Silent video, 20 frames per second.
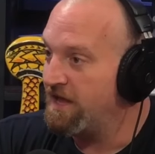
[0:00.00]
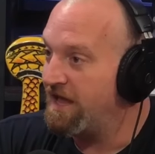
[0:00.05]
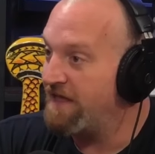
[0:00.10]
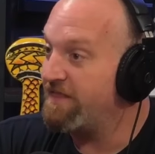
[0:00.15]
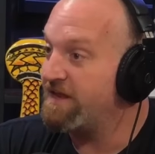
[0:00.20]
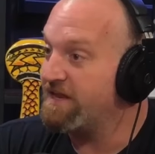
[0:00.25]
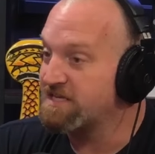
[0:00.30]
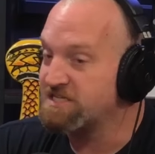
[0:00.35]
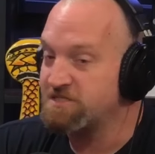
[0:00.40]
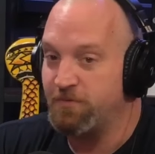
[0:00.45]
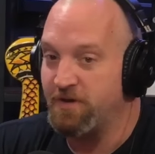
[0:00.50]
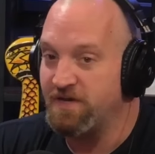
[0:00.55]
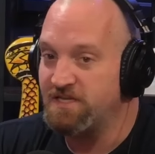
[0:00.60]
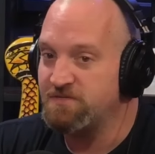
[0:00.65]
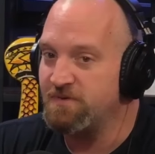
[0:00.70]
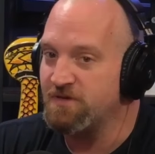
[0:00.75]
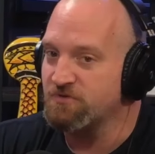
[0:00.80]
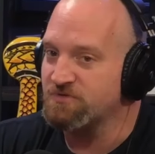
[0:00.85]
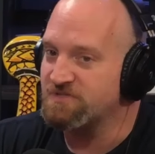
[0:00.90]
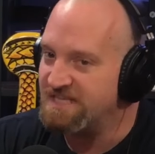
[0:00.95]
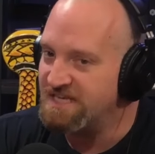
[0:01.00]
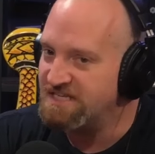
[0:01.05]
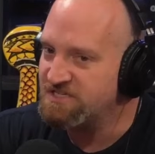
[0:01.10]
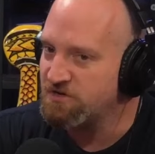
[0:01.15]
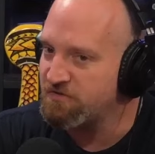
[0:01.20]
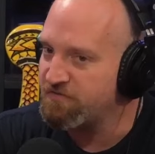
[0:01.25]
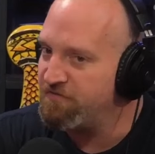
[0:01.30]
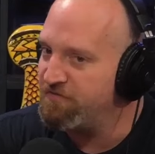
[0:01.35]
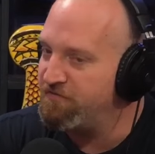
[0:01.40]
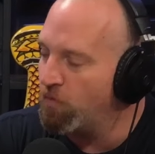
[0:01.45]
And then he explains to me, he goes, these
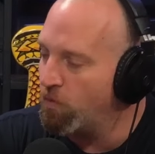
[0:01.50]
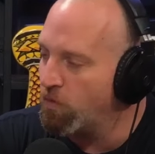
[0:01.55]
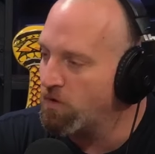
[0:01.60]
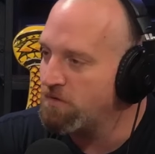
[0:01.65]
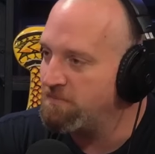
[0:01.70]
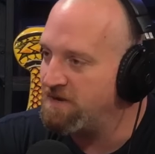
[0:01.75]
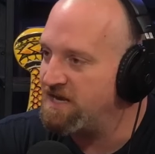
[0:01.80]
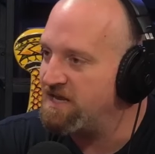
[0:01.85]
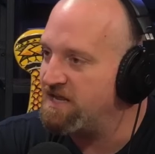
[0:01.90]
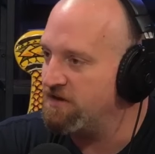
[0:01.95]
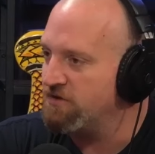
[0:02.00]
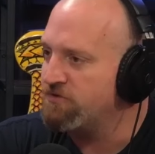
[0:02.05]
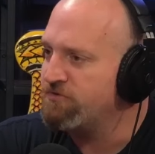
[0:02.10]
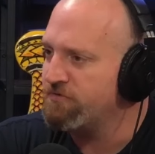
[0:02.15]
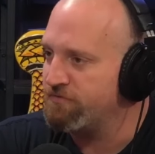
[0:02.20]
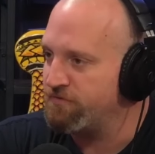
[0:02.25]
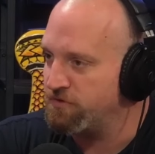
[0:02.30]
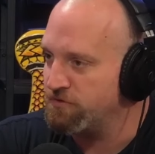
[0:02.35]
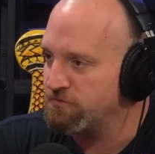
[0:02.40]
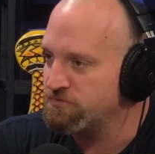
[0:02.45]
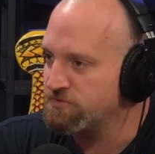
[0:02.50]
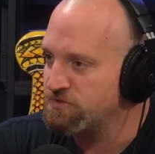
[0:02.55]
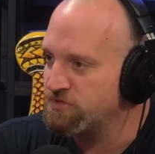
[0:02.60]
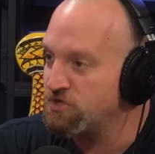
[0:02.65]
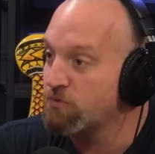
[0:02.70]
are 4-minute interviews.